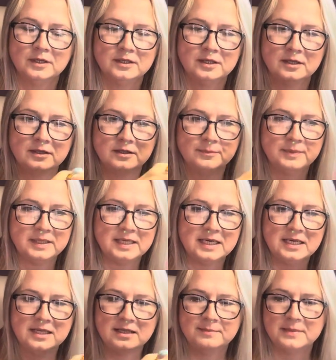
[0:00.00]
the
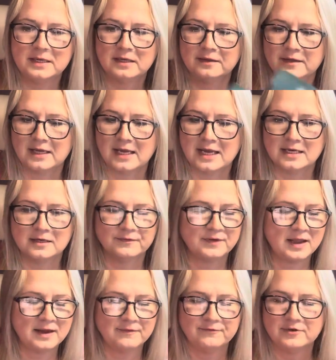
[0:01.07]
beginning, the middle, of the end of
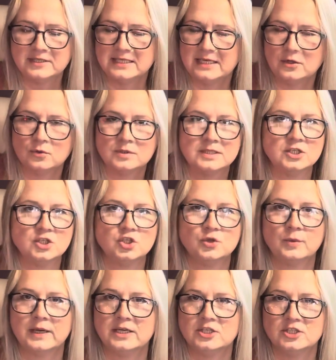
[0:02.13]
every single
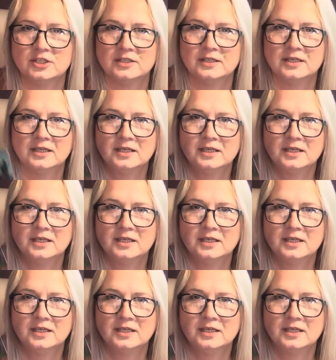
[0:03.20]
situation.